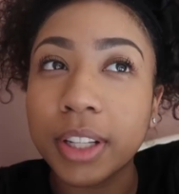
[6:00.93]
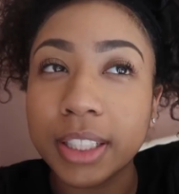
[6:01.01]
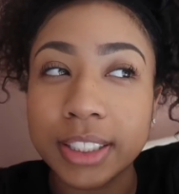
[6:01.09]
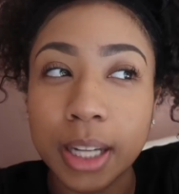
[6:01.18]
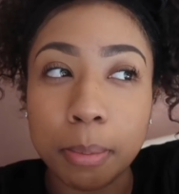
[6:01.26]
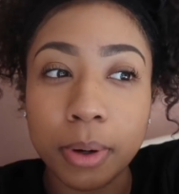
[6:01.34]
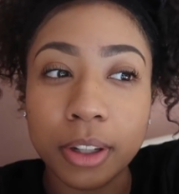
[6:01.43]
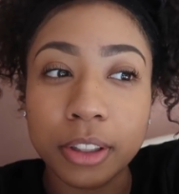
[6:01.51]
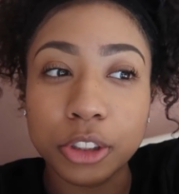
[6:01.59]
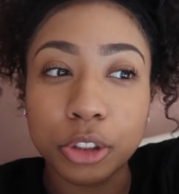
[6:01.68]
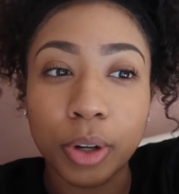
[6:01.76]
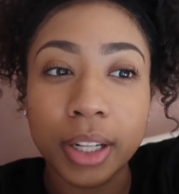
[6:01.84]
for the
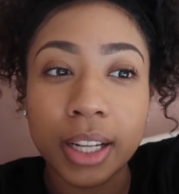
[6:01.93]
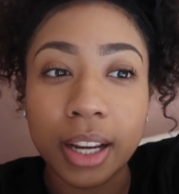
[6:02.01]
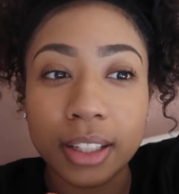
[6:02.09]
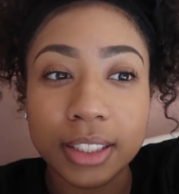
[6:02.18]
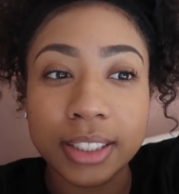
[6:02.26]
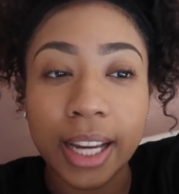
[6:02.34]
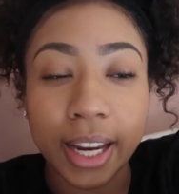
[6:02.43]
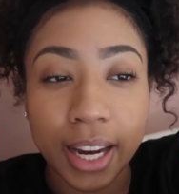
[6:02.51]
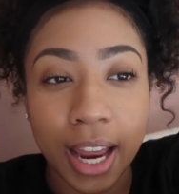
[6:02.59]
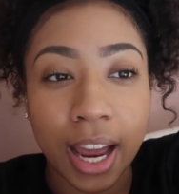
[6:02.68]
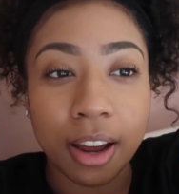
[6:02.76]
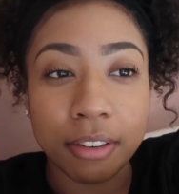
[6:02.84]
summer during the
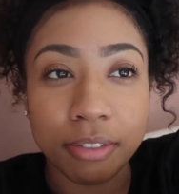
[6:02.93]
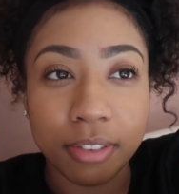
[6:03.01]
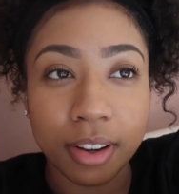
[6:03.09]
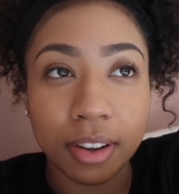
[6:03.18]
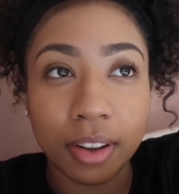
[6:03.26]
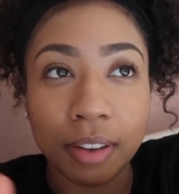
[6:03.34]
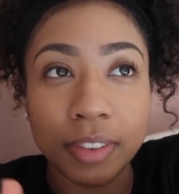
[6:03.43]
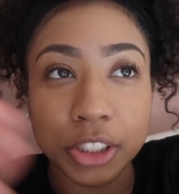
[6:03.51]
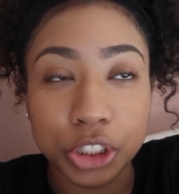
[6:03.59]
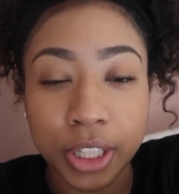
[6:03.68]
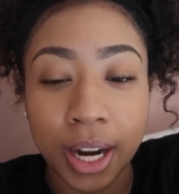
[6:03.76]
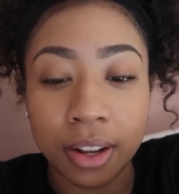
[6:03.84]
second half of
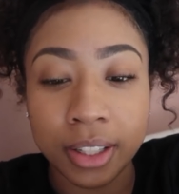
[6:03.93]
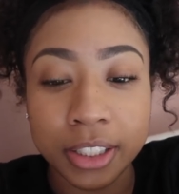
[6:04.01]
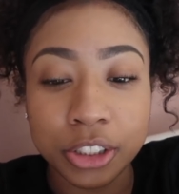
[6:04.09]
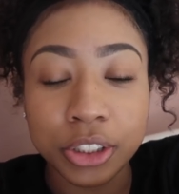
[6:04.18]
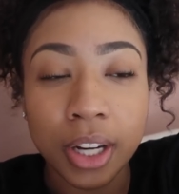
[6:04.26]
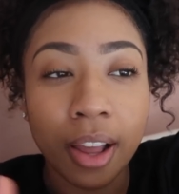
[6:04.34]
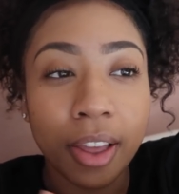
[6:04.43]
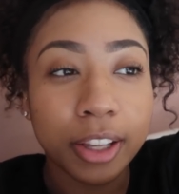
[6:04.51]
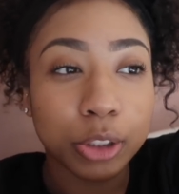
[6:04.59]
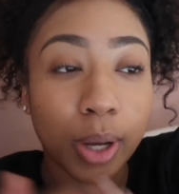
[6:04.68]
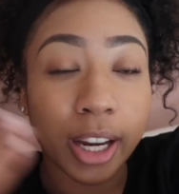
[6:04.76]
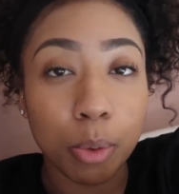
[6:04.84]
this challenge.
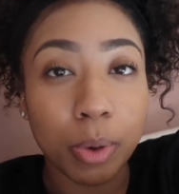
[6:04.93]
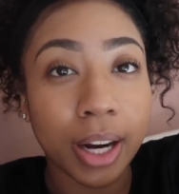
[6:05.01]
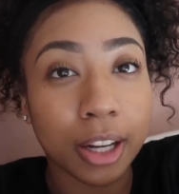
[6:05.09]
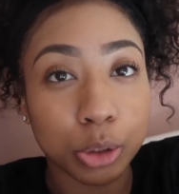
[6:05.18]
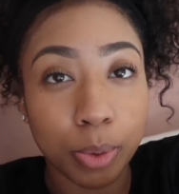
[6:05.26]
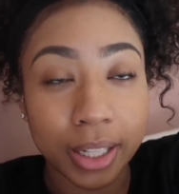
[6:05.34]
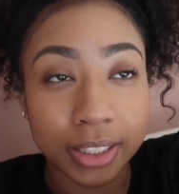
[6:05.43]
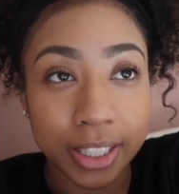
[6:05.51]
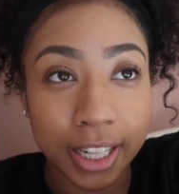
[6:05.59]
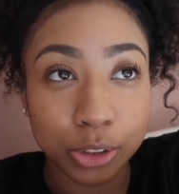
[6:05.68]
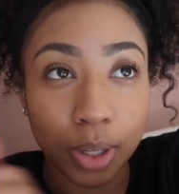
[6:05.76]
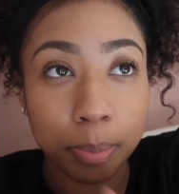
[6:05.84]
So I can work out twice a
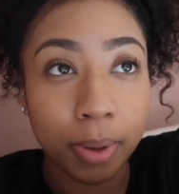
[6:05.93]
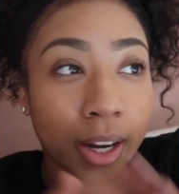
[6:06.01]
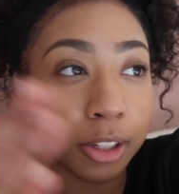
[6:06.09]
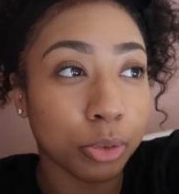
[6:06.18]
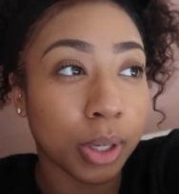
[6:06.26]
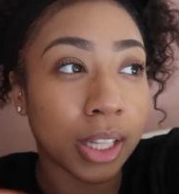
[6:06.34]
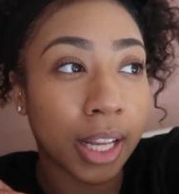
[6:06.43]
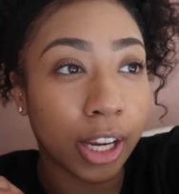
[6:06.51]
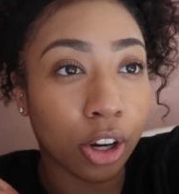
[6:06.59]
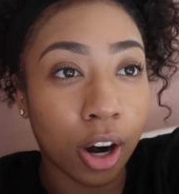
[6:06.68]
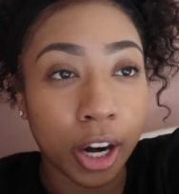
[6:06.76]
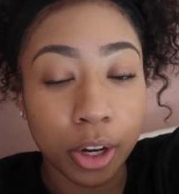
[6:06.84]
day. So I plan on doing
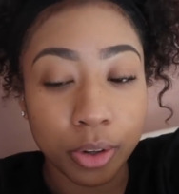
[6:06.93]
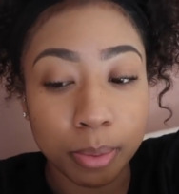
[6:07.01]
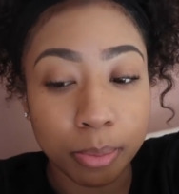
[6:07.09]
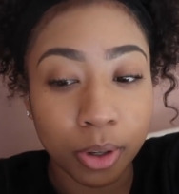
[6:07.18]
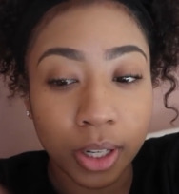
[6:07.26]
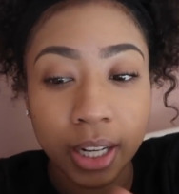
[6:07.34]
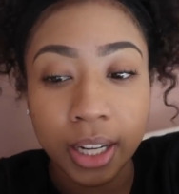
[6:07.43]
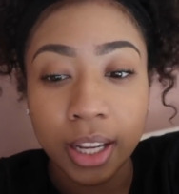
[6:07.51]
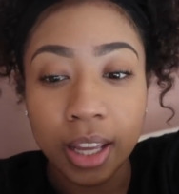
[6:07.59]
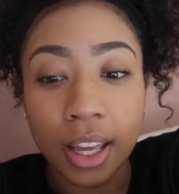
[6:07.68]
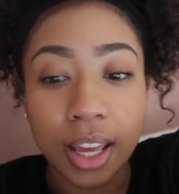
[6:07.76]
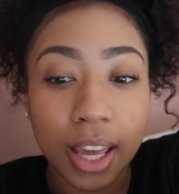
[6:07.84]
like cardio in the morning
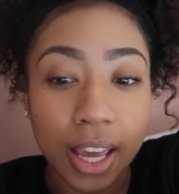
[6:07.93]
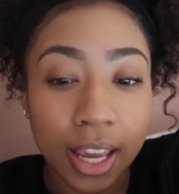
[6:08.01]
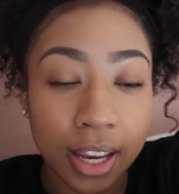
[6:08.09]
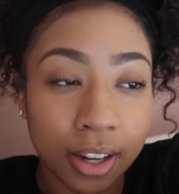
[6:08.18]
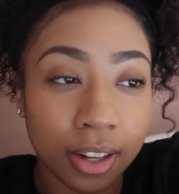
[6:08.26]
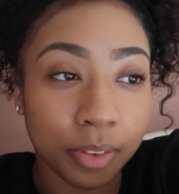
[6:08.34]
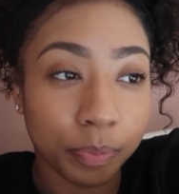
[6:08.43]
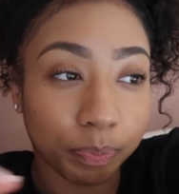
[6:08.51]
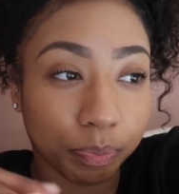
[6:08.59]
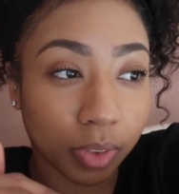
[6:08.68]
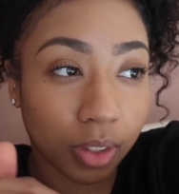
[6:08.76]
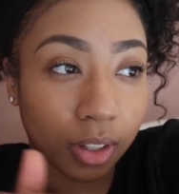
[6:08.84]
and
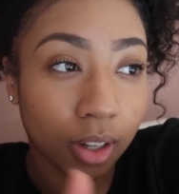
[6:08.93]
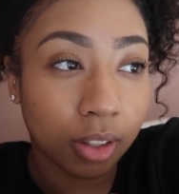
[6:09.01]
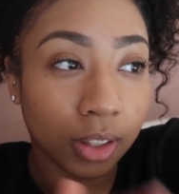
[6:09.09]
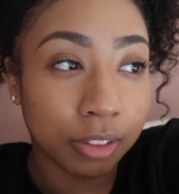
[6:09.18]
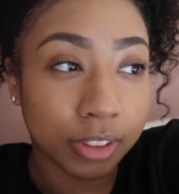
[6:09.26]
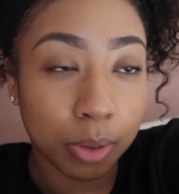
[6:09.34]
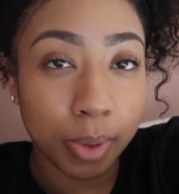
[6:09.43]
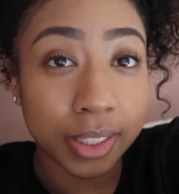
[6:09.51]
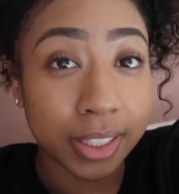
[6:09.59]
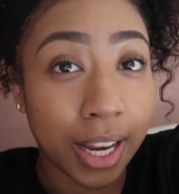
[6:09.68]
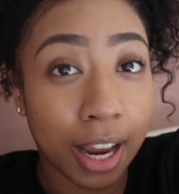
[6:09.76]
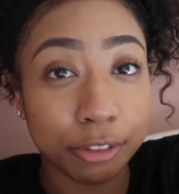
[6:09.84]
lifting
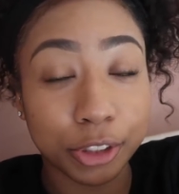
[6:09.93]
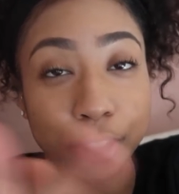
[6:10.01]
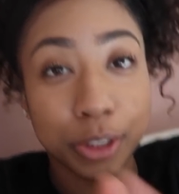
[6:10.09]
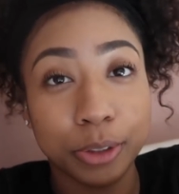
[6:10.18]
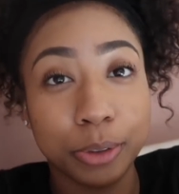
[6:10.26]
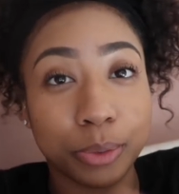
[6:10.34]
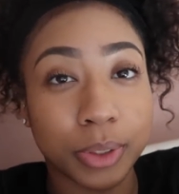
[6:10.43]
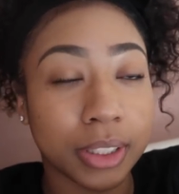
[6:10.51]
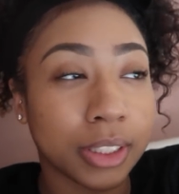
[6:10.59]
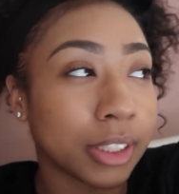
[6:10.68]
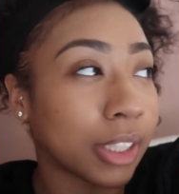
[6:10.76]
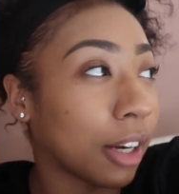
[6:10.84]
weights in the afternoon
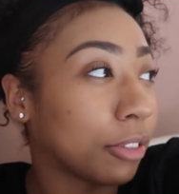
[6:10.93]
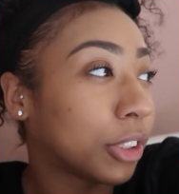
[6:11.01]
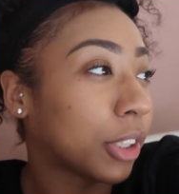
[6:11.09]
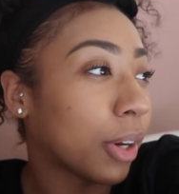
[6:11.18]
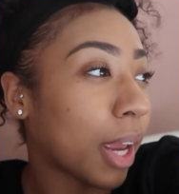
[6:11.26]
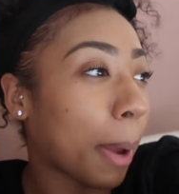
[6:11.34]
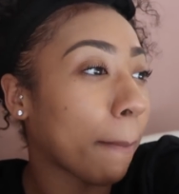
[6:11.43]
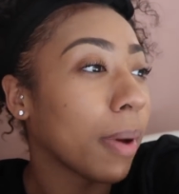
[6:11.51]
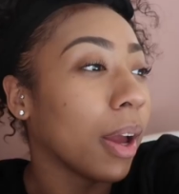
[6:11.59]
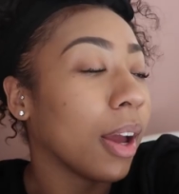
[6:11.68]
and stuff. So yeah.